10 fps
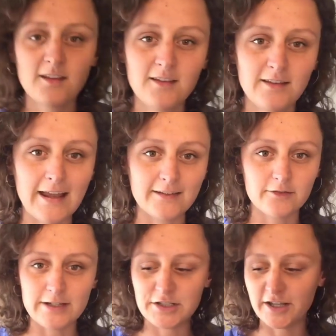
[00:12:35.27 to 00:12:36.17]
next
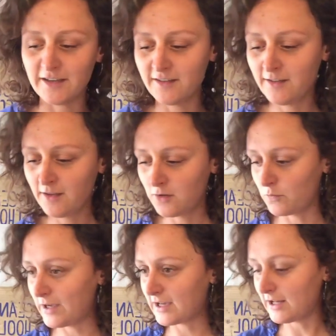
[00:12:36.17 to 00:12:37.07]
creature
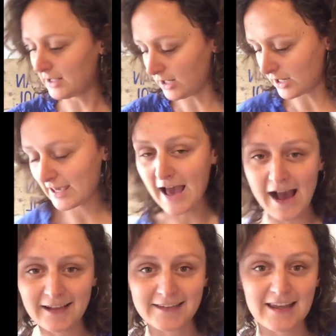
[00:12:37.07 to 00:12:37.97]
we are going to look
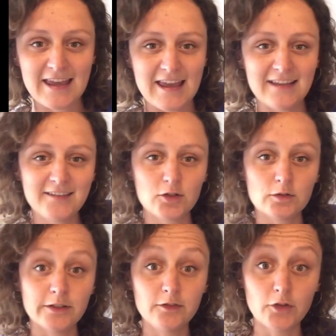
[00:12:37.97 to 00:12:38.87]
at is
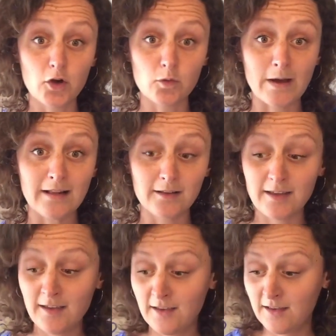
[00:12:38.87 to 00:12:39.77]
called a dog whelk.
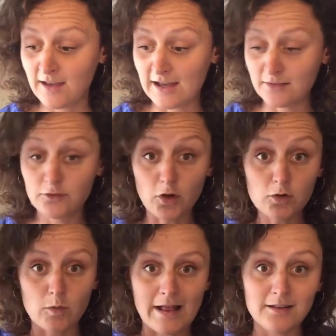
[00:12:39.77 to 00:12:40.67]
And
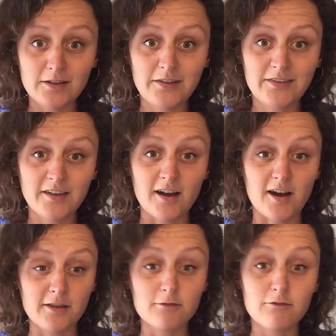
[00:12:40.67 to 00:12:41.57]
dog whelks
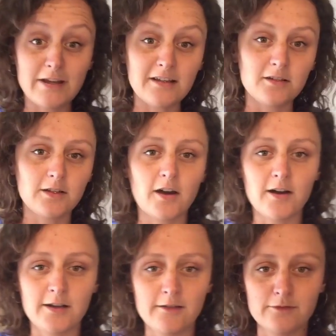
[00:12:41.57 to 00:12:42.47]
are the real
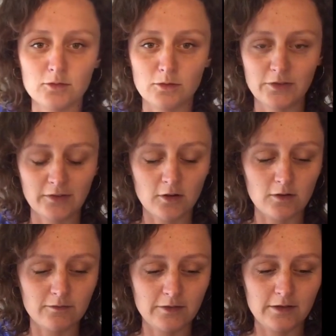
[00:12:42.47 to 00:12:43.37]
carnivores
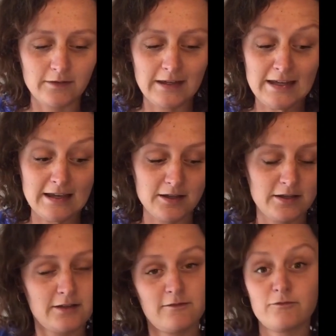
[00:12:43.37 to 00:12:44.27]
of the
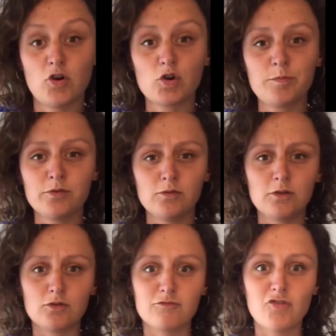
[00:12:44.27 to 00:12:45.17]
rock pool
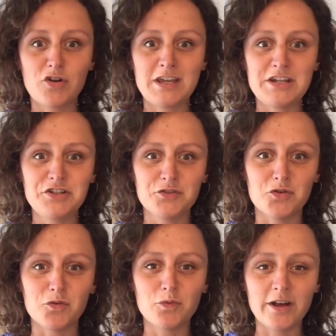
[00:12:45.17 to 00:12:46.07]
or rocky
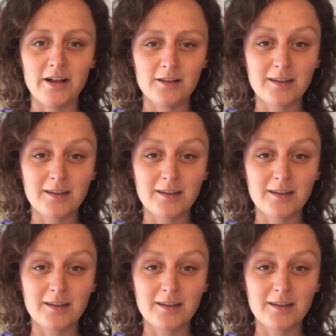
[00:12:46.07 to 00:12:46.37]
shore world,